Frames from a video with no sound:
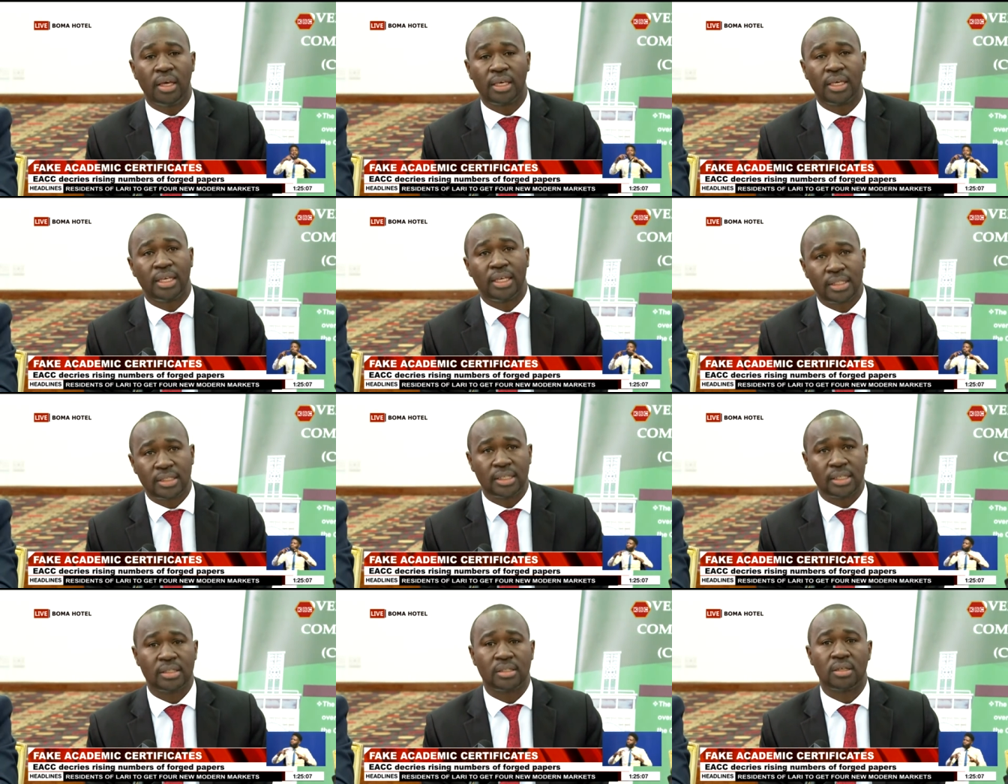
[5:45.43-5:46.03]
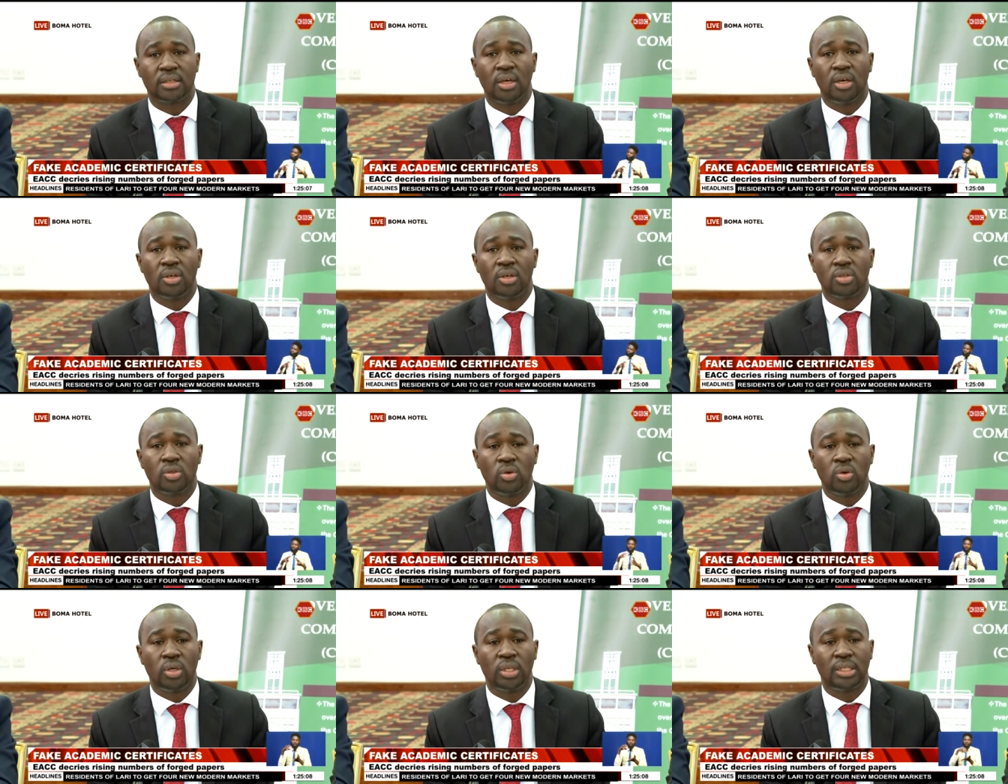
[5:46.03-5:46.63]
cases.
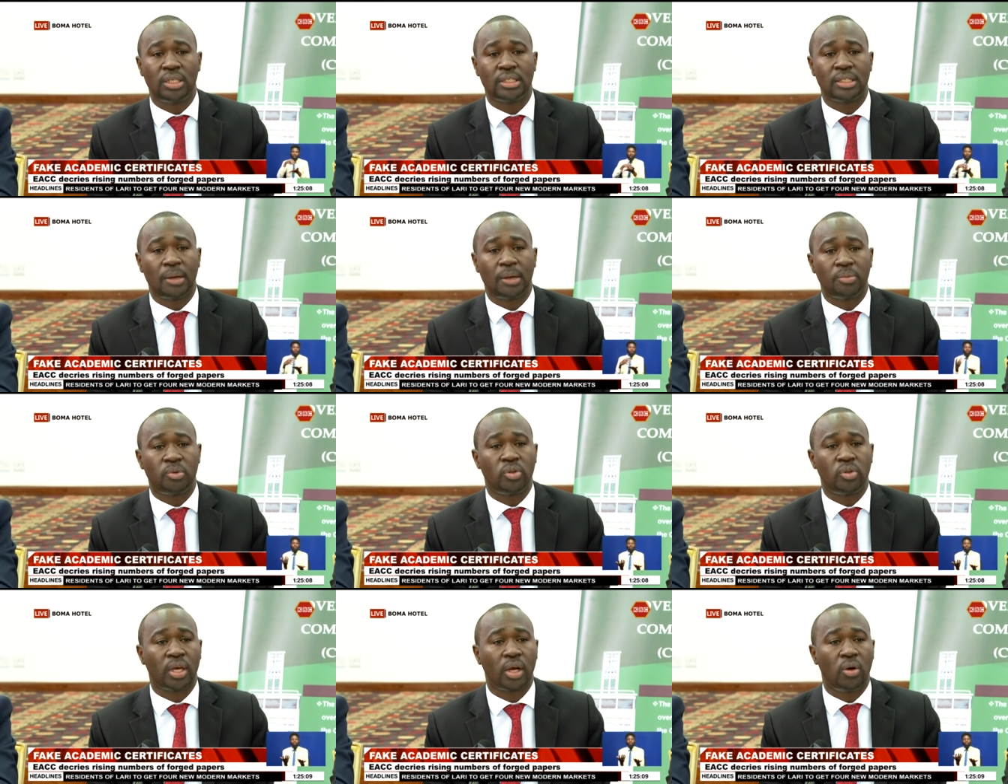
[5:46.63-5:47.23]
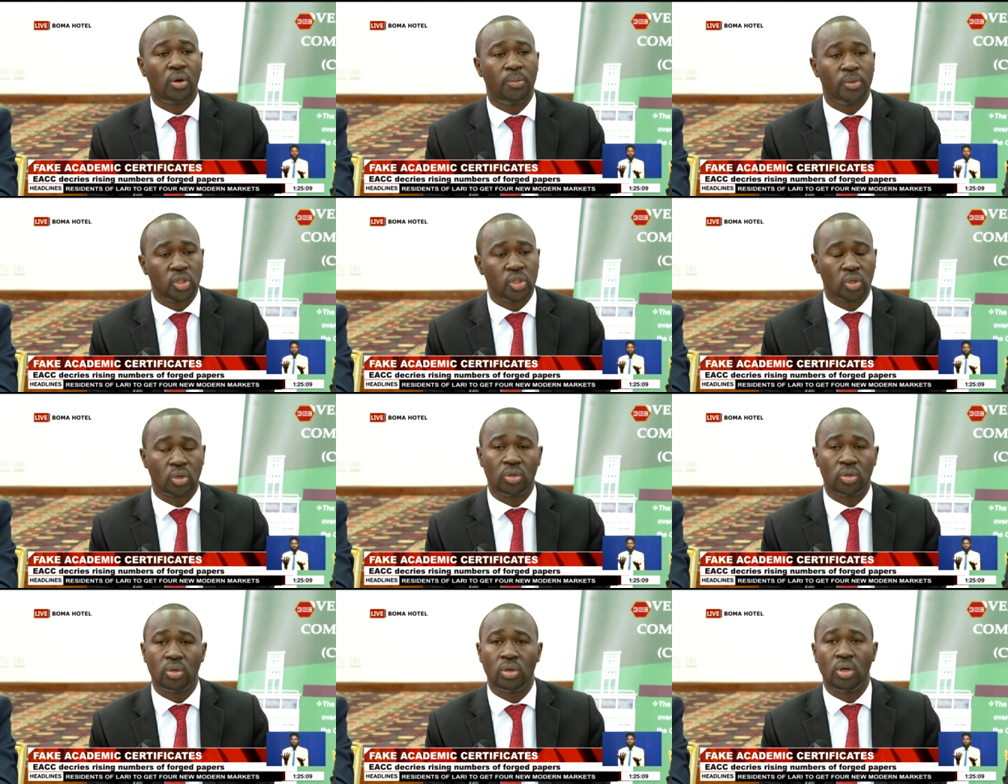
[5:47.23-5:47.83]
So it is up to the
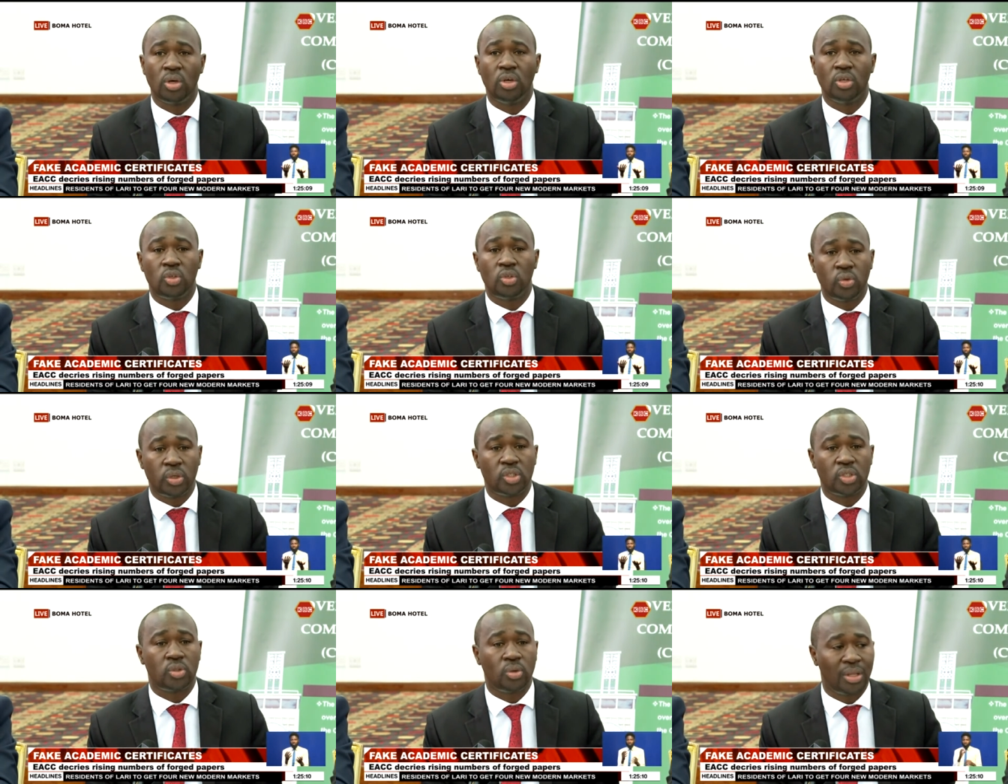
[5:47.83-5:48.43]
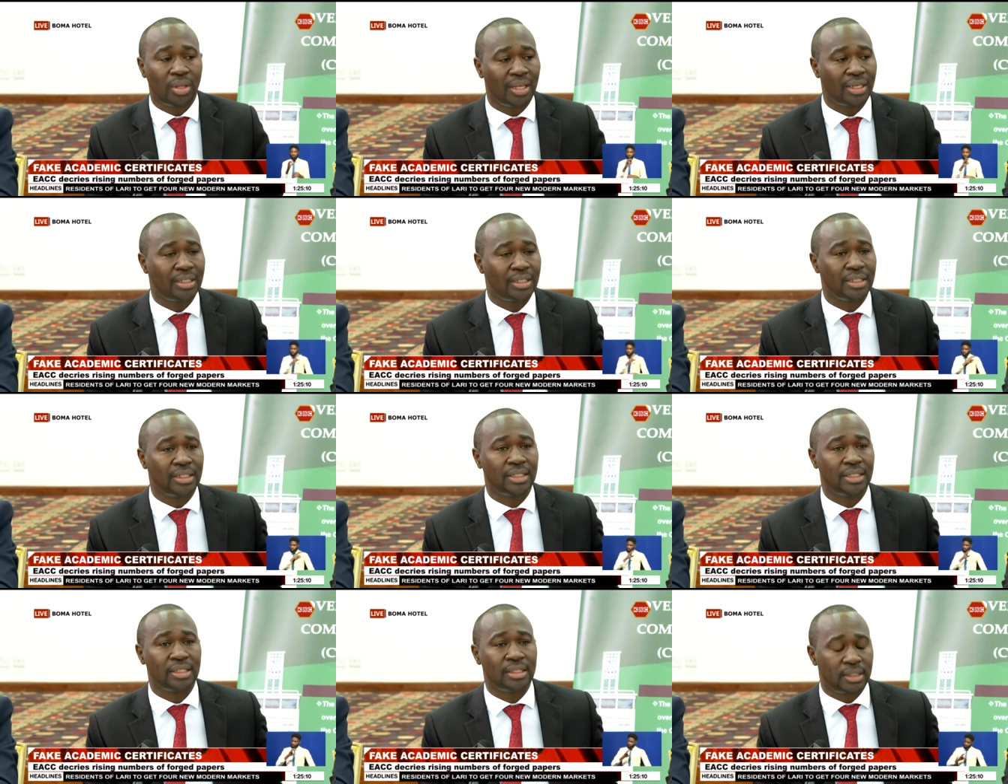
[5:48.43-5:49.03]
Commission to ensure that
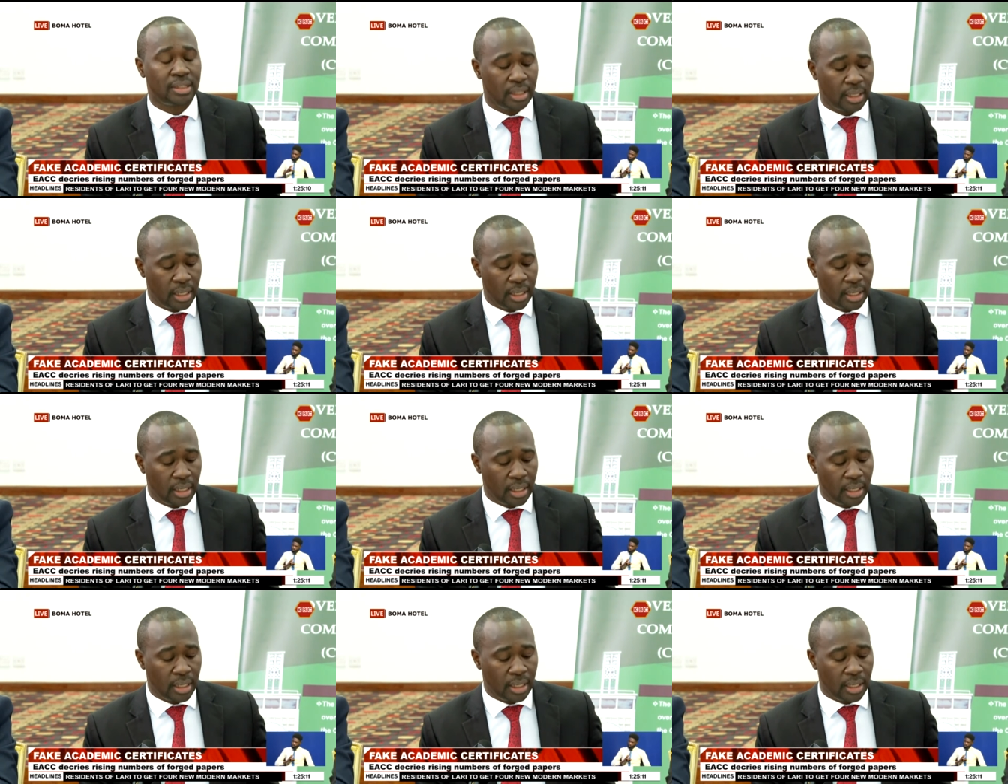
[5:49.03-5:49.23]
it is